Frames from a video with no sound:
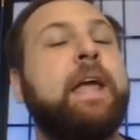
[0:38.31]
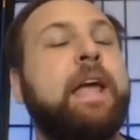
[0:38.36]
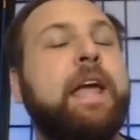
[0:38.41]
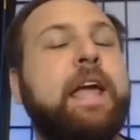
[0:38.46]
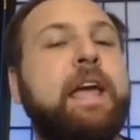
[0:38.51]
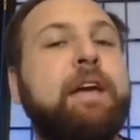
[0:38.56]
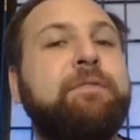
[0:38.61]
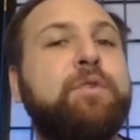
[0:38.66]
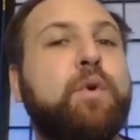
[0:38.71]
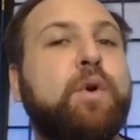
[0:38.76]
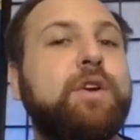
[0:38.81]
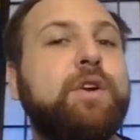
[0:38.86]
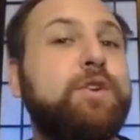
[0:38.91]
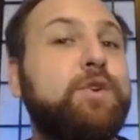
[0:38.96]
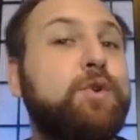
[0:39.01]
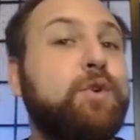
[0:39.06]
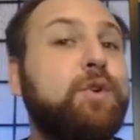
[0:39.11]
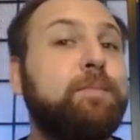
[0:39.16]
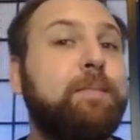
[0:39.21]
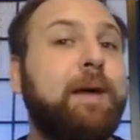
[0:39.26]
If you are
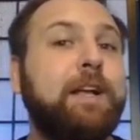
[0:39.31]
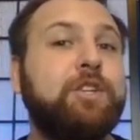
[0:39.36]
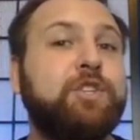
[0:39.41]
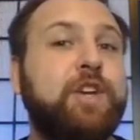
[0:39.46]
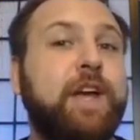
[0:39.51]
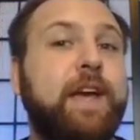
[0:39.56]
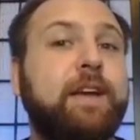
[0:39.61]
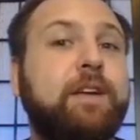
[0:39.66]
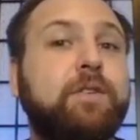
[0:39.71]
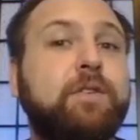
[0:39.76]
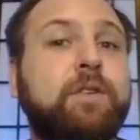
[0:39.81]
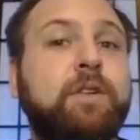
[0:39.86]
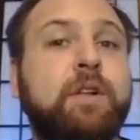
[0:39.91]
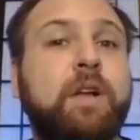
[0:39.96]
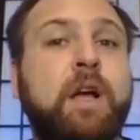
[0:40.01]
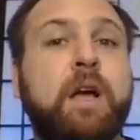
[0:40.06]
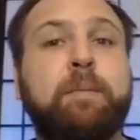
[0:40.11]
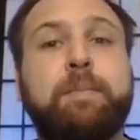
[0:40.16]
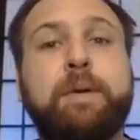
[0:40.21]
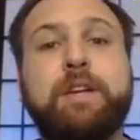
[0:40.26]
new to my channel,
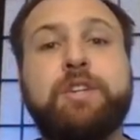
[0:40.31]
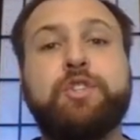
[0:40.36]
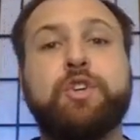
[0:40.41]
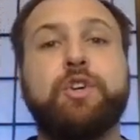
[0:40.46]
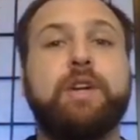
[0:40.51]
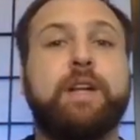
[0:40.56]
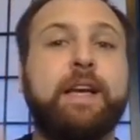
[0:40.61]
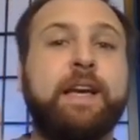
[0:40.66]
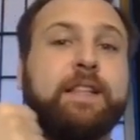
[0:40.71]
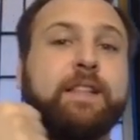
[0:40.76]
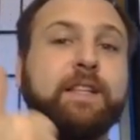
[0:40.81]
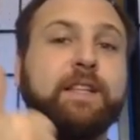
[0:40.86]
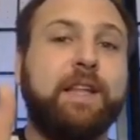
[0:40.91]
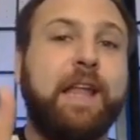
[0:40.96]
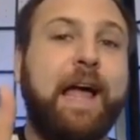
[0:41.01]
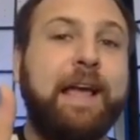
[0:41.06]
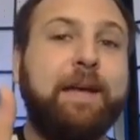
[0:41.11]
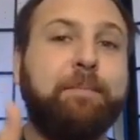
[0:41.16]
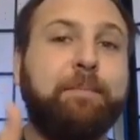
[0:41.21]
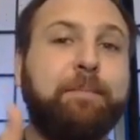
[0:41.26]
be sure to hit the
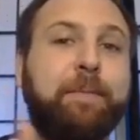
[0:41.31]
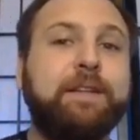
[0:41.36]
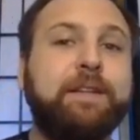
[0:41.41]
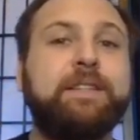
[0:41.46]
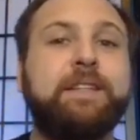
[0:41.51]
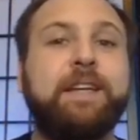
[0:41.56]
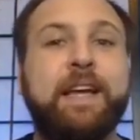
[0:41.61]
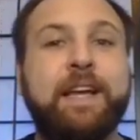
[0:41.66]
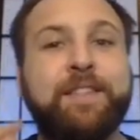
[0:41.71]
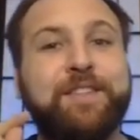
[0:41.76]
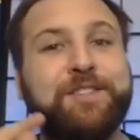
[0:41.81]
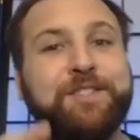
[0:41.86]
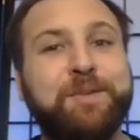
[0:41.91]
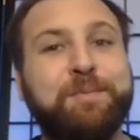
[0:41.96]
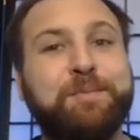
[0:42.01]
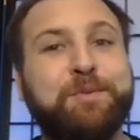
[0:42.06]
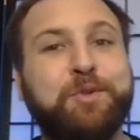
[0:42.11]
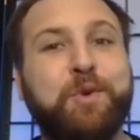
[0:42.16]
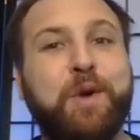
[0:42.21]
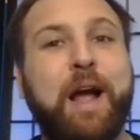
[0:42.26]
like button, hit the
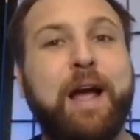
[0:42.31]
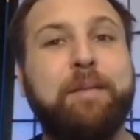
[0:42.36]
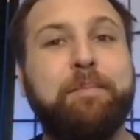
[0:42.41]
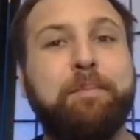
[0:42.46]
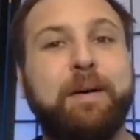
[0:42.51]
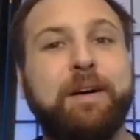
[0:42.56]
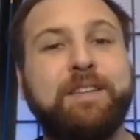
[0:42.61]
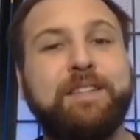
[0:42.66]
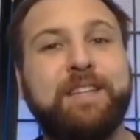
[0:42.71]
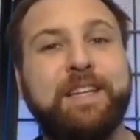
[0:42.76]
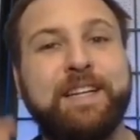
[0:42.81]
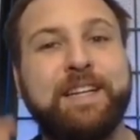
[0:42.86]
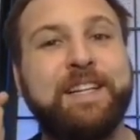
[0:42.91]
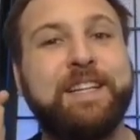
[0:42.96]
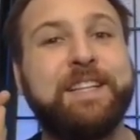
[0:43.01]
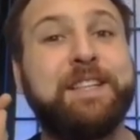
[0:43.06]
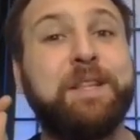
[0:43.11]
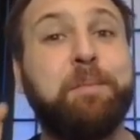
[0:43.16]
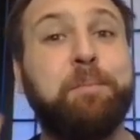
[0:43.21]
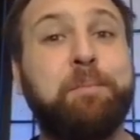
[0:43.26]
subscribe button, and
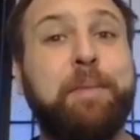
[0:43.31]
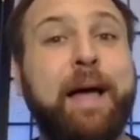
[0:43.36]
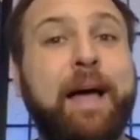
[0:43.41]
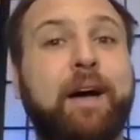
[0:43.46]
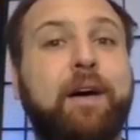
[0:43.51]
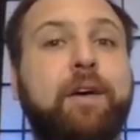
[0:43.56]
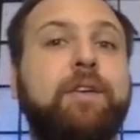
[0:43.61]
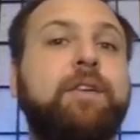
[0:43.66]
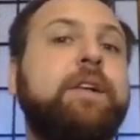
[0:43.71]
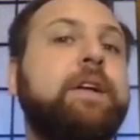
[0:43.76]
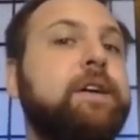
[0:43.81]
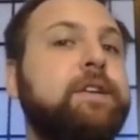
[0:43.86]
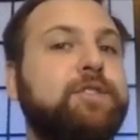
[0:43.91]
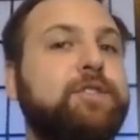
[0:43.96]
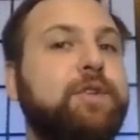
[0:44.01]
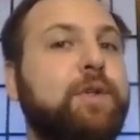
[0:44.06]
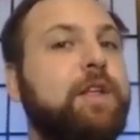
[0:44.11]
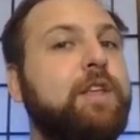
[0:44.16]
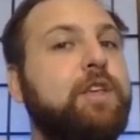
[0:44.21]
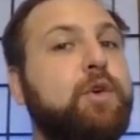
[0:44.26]
click the bell
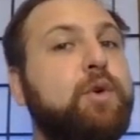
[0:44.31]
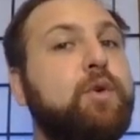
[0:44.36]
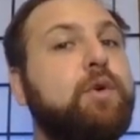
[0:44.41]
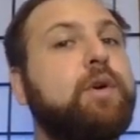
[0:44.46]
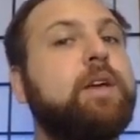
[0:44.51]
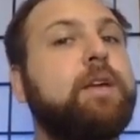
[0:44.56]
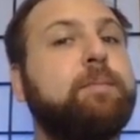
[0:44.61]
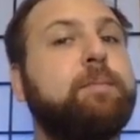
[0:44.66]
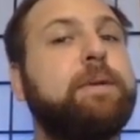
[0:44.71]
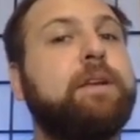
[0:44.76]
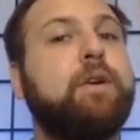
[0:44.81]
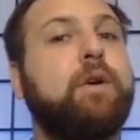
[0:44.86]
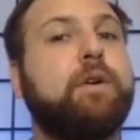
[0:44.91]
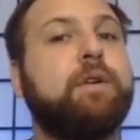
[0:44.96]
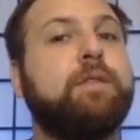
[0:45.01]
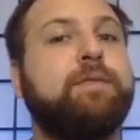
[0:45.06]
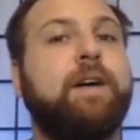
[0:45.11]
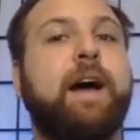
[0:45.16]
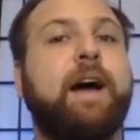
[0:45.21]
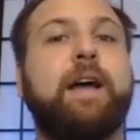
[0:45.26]
so that you can be
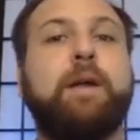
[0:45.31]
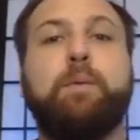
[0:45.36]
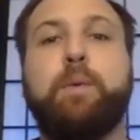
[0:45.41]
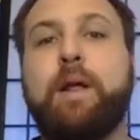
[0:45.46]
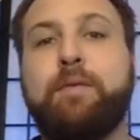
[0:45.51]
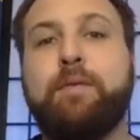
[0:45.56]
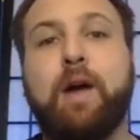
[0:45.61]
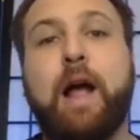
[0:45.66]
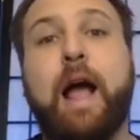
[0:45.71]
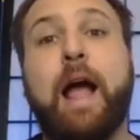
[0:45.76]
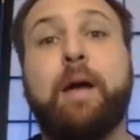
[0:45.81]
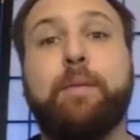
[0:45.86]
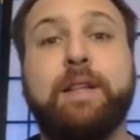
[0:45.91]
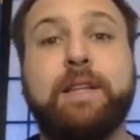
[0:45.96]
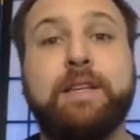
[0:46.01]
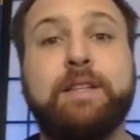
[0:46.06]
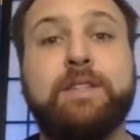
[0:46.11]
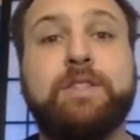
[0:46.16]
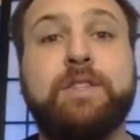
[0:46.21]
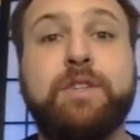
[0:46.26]
notified whenever I
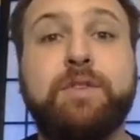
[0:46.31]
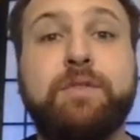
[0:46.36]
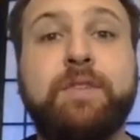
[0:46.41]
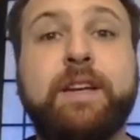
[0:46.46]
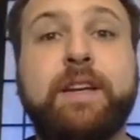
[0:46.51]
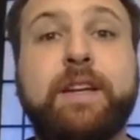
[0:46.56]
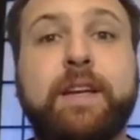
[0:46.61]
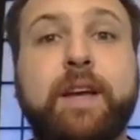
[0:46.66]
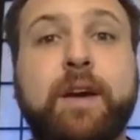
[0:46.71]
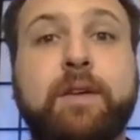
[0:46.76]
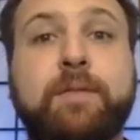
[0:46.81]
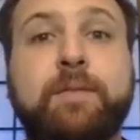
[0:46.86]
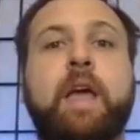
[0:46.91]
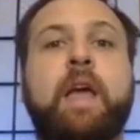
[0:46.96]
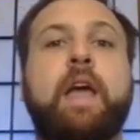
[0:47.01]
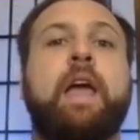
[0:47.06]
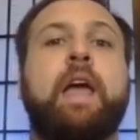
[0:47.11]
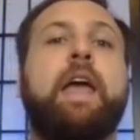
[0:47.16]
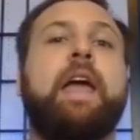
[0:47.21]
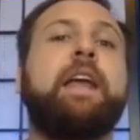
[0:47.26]
release a new video.
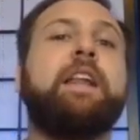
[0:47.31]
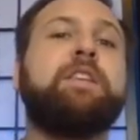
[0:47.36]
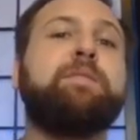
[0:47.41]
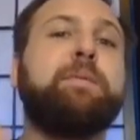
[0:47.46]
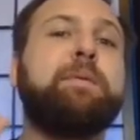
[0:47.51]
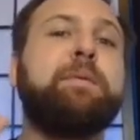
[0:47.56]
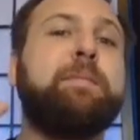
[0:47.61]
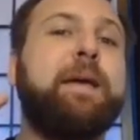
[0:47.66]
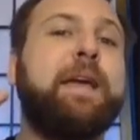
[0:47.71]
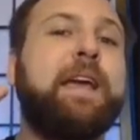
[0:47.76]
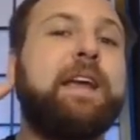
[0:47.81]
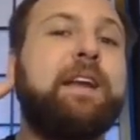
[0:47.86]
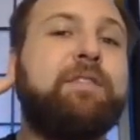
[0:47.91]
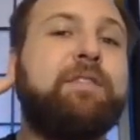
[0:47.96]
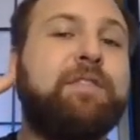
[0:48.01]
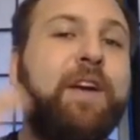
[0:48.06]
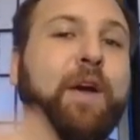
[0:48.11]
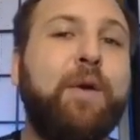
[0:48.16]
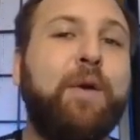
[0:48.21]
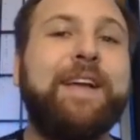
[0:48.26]
It has been made
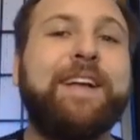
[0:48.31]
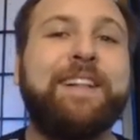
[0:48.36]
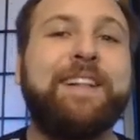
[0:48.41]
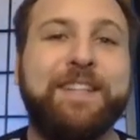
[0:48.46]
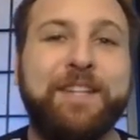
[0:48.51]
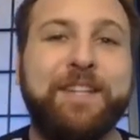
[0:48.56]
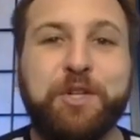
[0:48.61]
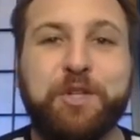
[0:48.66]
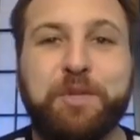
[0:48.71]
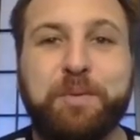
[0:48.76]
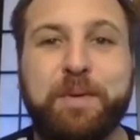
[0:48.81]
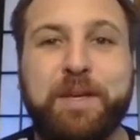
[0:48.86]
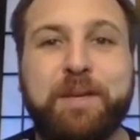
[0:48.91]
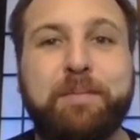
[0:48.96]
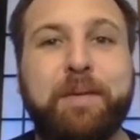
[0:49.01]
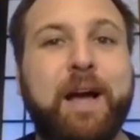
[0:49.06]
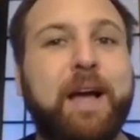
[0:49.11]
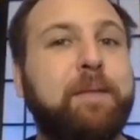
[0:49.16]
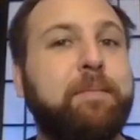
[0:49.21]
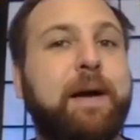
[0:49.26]
very clear to me
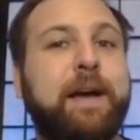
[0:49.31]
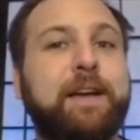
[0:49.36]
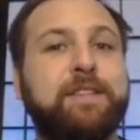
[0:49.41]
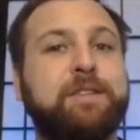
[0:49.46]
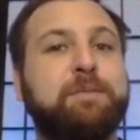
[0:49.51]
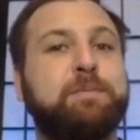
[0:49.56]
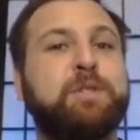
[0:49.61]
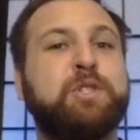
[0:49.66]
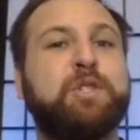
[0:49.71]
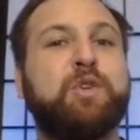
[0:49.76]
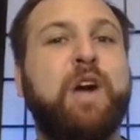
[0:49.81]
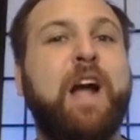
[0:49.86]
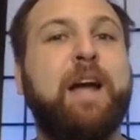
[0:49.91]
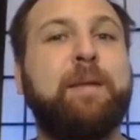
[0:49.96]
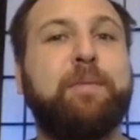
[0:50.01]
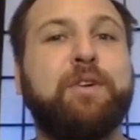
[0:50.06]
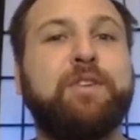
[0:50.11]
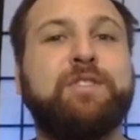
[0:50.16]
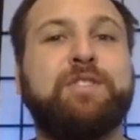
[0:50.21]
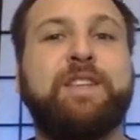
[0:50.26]
by my
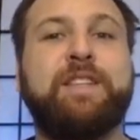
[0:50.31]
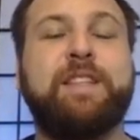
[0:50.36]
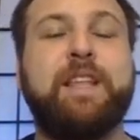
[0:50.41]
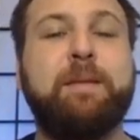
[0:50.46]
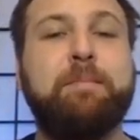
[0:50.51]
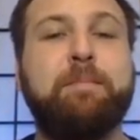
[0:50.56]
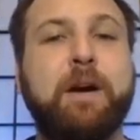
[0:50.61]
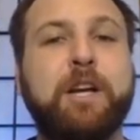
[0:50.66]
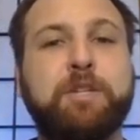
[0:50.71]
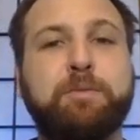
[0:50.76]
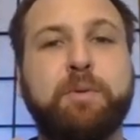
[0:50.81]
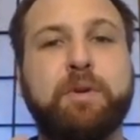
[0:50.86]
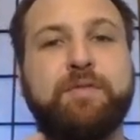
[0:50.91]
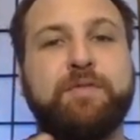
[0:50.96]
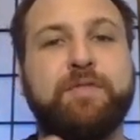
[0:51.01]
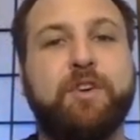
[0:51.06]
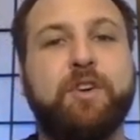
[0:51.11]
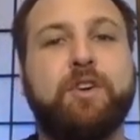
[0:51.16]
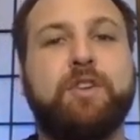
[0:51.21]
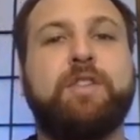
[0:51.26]
subscribers that they much
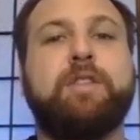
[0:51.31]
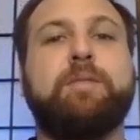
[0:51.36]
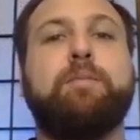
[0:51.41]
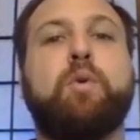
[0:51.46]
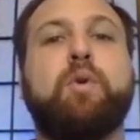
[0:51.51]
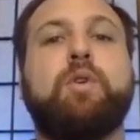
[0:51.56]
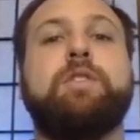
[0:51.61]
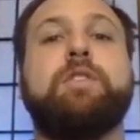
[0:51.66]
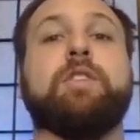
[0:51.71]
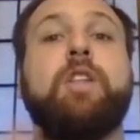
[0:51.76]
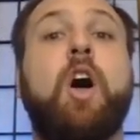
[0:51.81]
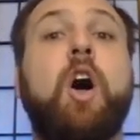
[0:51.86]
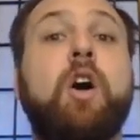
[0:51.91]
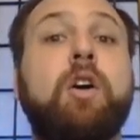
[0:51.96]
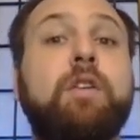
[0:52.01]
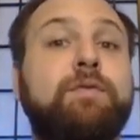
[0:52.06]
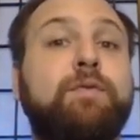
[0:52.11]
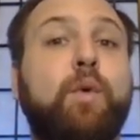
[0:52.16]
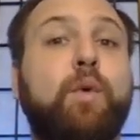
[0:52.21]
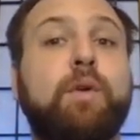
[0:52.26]
prefer the more
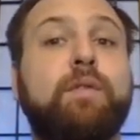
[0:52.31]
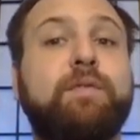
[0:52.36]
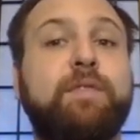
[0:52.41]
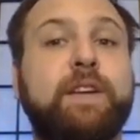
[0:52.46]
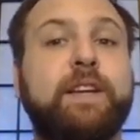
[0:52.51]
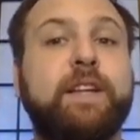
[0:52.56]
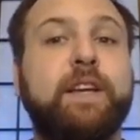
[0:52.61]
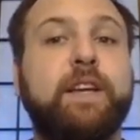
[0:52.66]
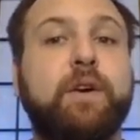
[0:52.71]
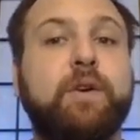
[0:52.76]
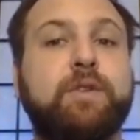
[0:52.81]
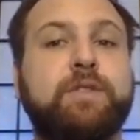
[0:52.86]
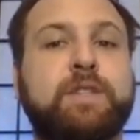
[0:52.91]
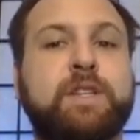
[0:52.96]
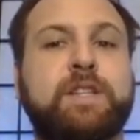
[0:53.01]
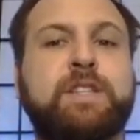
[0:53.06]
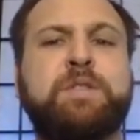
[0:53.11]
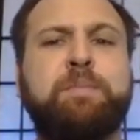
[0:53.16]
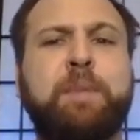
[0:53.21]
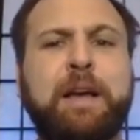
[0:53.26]
long form videos,
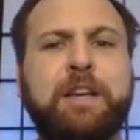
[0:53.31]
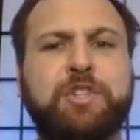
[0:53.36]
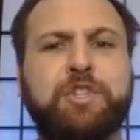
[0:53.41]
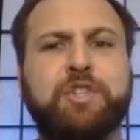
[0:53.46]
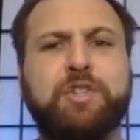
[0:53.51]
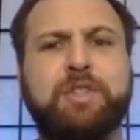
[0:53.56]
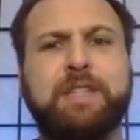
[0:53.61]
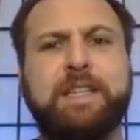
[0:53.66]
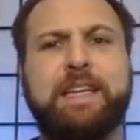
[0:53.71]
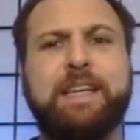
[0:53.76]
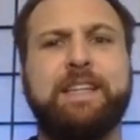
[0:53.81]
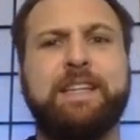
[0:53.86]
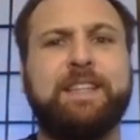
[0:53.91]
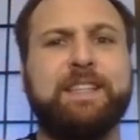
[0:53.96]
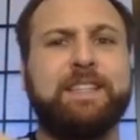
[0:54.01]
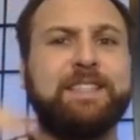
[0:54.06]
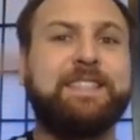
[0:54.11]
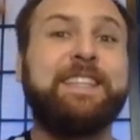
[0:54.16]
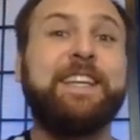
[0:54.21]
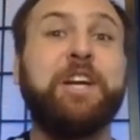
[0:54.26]
especially
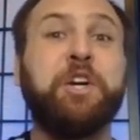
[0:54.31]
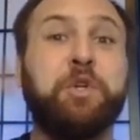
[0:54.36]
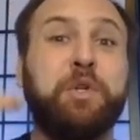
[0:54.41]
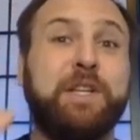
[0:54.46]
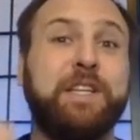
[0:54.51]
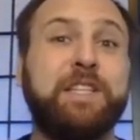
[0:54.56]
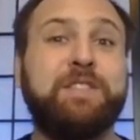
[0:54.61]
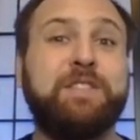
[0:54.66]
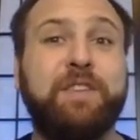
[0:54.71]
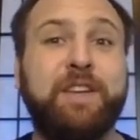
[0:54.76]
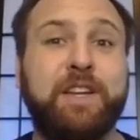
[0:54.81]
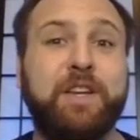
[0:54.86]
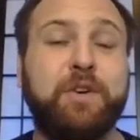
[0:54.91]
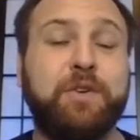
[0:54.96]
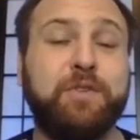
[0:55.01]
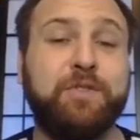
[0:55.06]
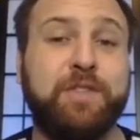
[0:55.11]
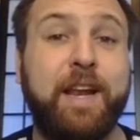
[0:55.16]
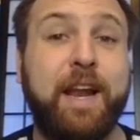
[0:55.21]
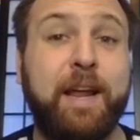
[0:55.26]
the tier list
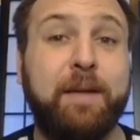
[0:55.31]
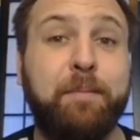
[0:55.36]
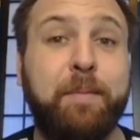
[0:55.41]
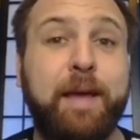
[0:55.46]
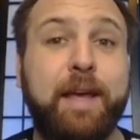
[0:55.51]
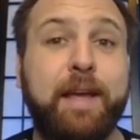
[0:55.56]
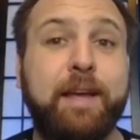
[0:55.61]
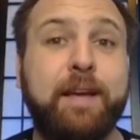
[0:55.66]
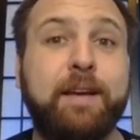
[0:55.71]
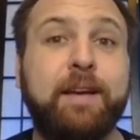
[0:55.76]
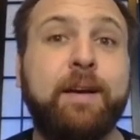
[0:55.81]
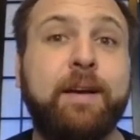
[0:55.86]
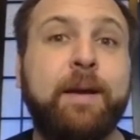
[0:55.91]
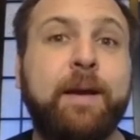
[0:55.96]
videos that I make.